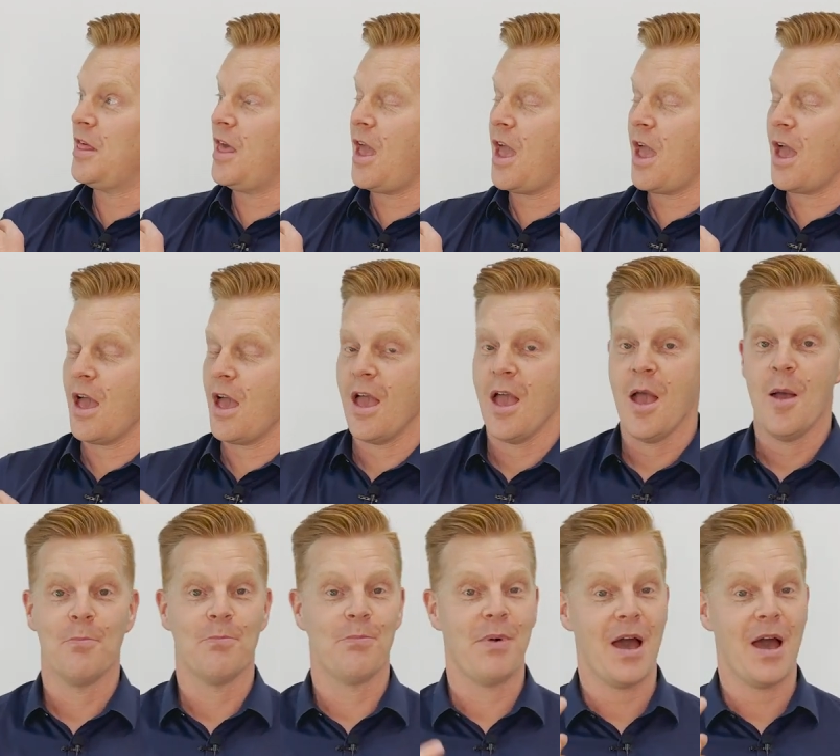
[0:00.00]
there,
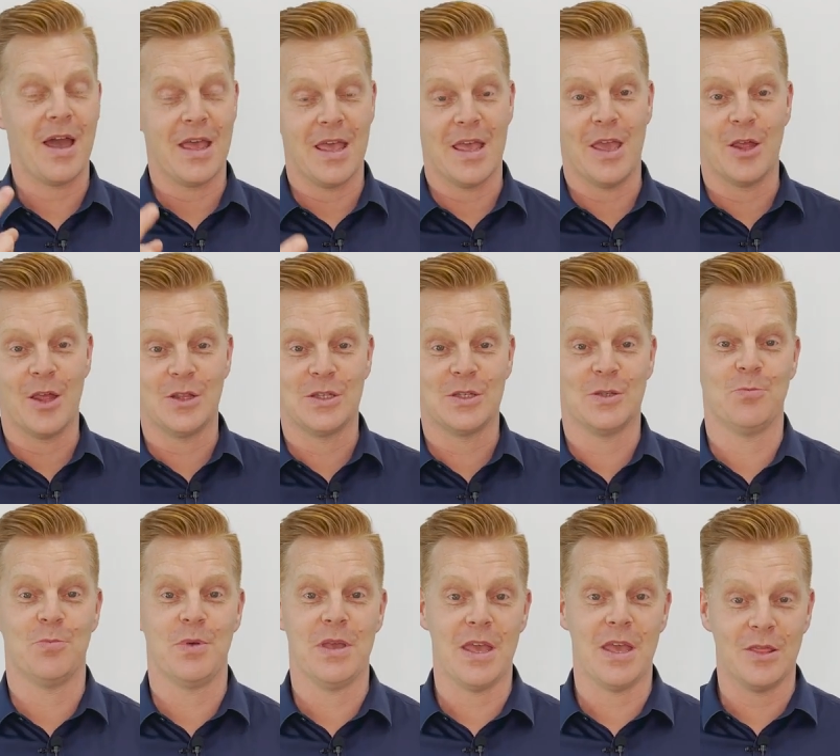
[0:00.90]
but
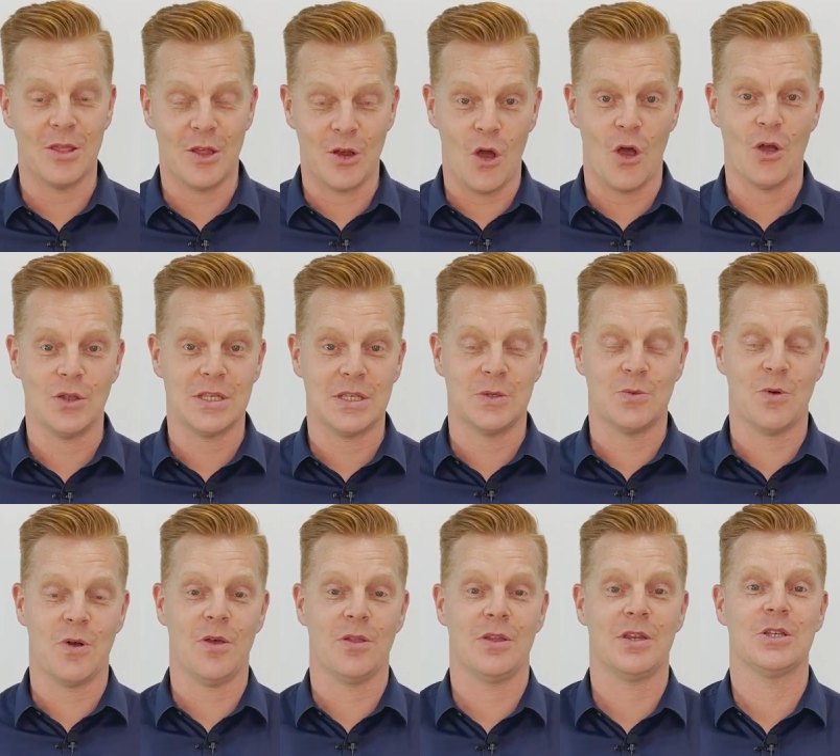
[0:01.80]
it'll be in the notes as
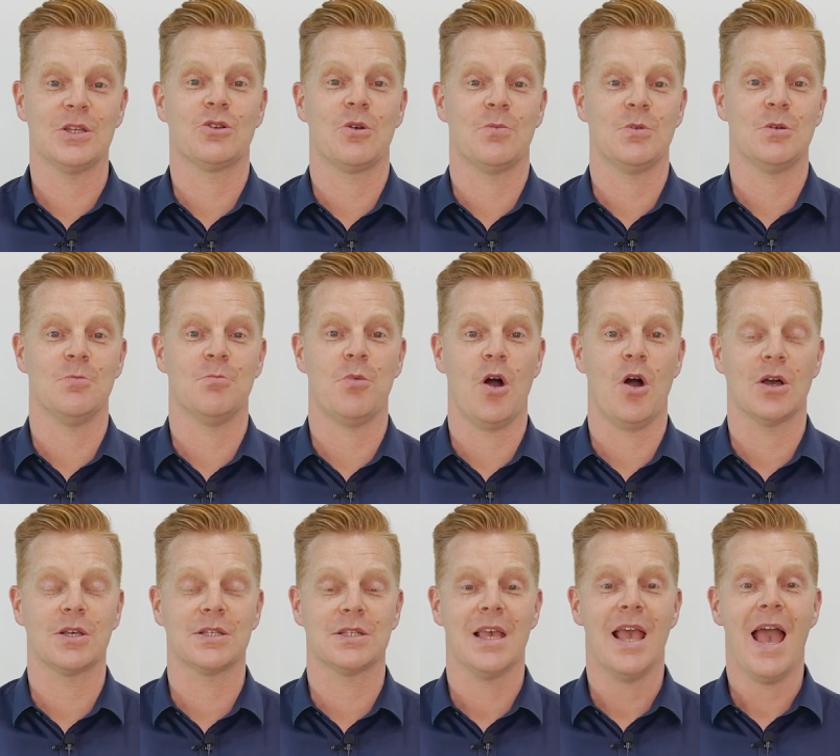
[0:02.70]
well in the description
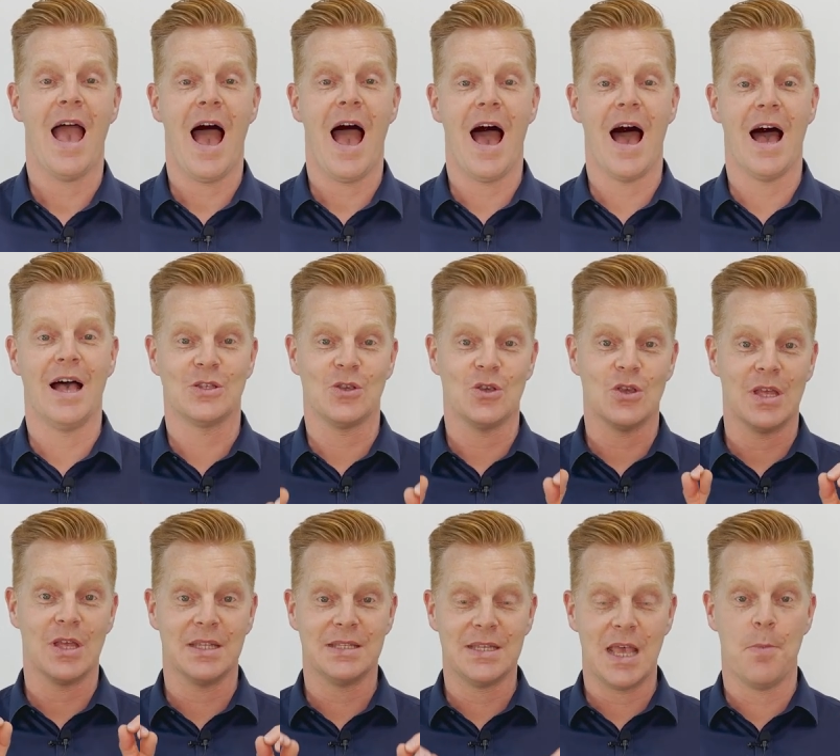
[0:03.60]
box. So you
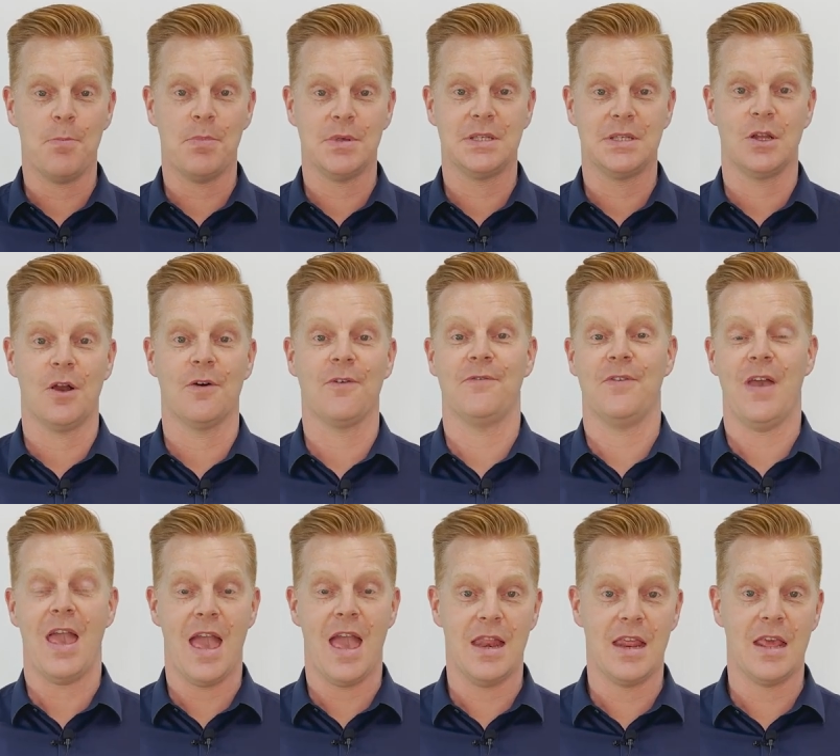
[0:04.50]
can get 10% off of
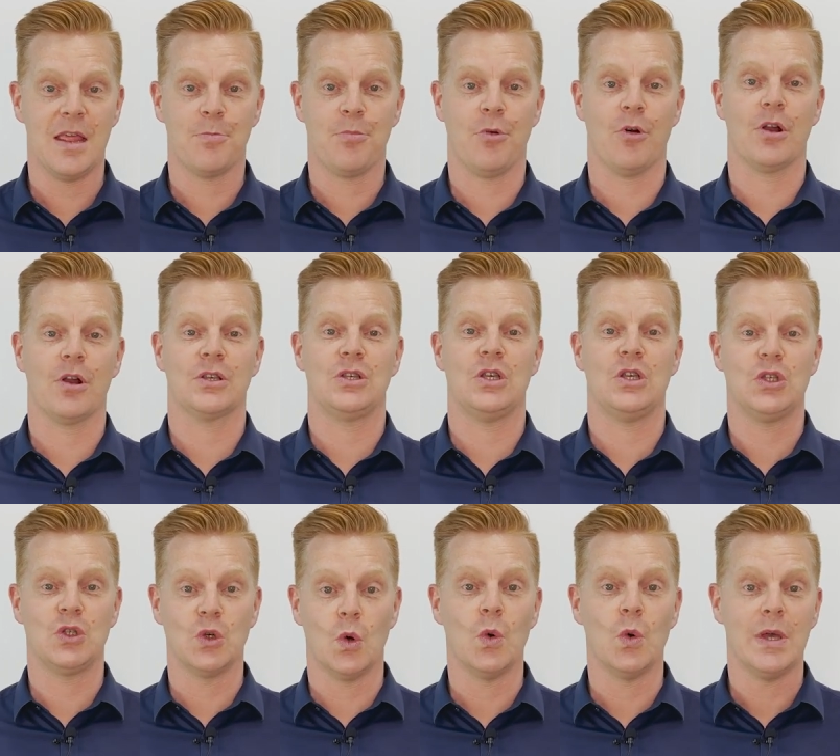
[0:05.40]
any of the products you
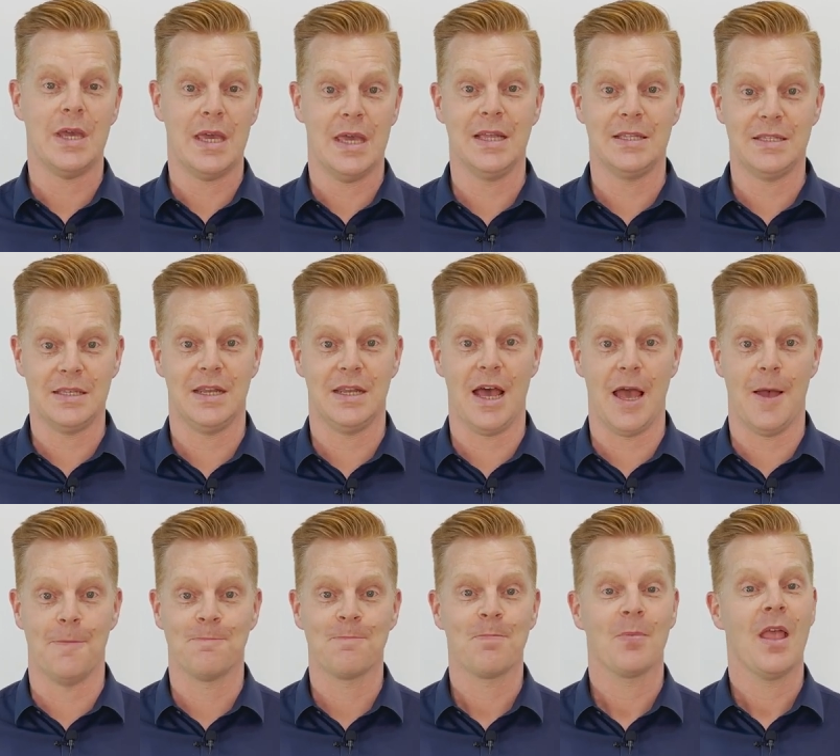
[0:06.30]
saw here today.